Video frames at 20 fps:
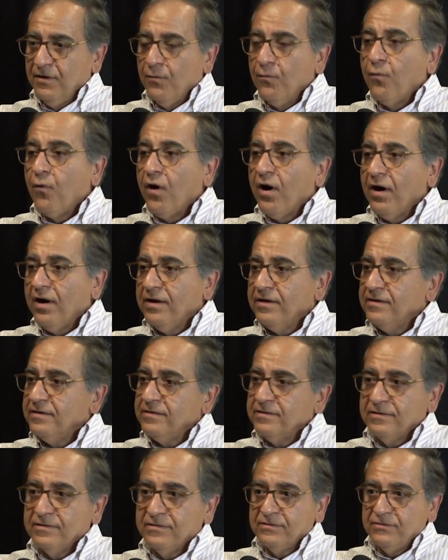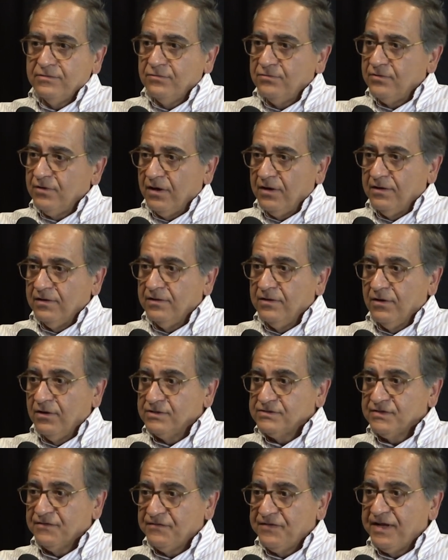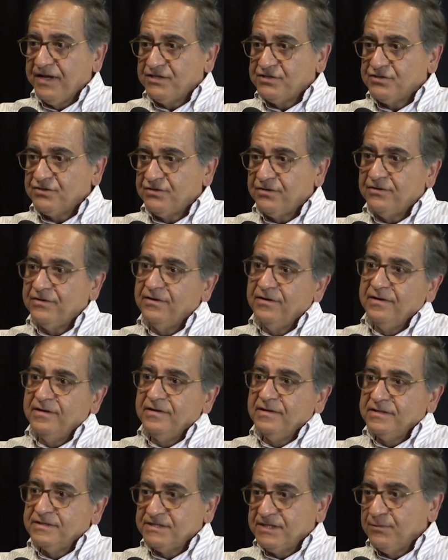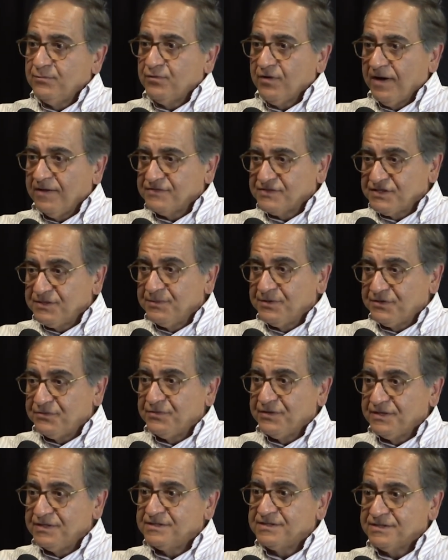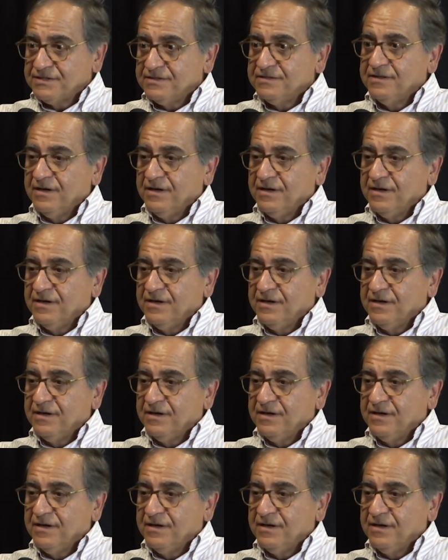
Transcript: Why do laws of nature seem to have symmetries